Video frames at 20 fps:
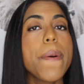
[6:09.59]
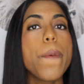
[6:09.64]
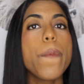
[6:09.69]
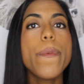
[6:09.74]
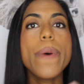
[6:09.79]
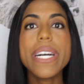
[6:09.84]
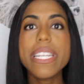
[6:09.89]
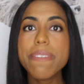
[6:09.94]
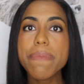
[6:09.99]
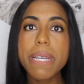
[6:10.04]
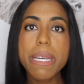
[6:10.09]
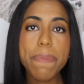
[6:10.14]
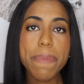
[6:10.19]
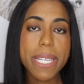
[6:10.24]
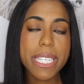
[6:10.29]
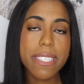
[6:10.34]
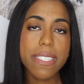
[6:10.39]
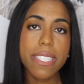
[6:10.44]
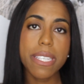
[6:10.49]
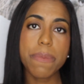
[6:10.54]
One of my
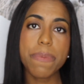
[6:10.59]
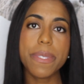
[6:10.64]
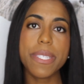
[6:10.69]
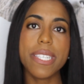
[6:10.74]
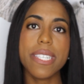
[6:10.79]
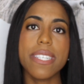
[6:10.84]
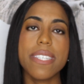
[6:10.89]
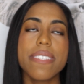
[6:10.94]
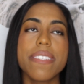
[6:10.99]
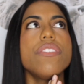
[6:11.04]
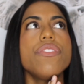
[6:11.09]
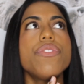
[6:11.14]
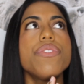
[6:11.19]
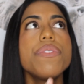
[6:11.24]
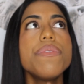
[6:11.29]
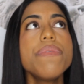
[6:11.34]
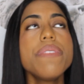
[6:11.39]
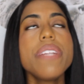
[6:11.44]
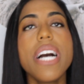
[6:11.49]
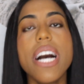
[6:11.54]
big tips is
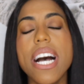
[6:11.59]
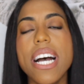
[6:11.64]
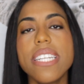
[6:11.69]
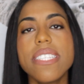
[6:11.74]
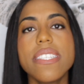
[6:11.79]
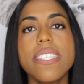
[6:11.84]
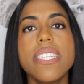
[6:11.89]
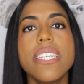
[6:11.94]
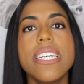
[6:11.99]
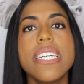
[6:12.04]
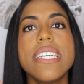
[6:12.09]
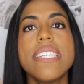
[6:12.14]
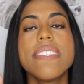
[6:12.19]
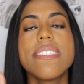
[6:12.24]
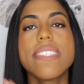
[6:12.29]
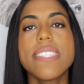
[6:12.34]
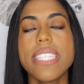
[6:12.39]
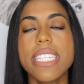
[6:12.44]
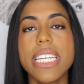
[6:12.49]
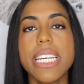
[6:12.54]
do not
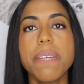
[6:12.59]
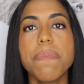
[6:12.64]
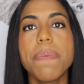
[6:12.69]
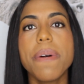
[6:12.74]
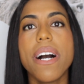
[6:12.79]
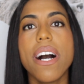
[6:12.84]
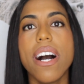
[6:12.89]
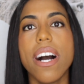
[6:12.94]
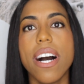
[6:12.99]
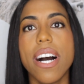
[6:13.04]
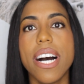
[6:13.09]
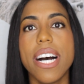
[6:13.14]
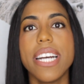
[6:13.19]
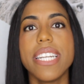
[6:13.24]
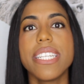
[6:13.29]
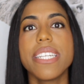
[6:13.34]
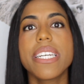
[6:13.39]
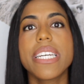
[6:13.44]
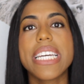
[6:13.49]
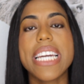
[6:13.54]
sleep
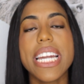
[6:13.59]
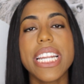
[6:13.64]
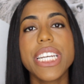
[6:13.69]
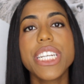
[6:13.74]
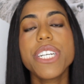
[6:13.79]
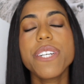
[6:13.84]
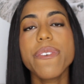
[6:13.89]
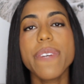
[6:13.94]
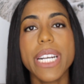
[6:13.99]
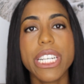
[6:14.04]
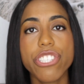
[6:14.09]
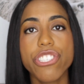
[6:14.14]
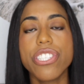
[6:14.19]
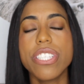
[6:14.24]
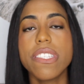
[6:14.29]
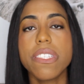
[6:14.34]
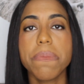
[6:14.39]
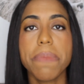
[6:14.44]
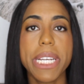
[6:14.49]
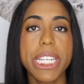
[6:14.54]
on getting
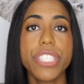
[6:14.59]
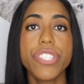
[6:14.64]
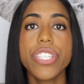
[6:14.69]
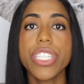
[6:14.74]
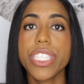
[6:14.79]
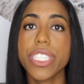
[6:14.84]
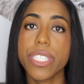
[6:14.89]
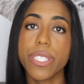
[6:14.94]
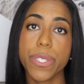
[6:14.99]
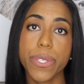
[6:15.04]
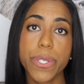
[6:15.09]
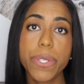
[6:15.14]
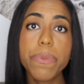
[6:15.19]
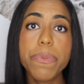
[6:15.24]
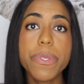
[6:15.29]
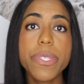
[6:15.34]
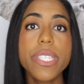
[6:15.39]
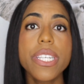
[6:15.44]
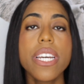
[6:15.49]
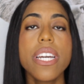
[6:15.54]
corrections made to your
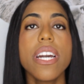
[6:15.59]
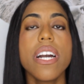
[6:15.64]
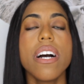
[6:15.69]
loupes.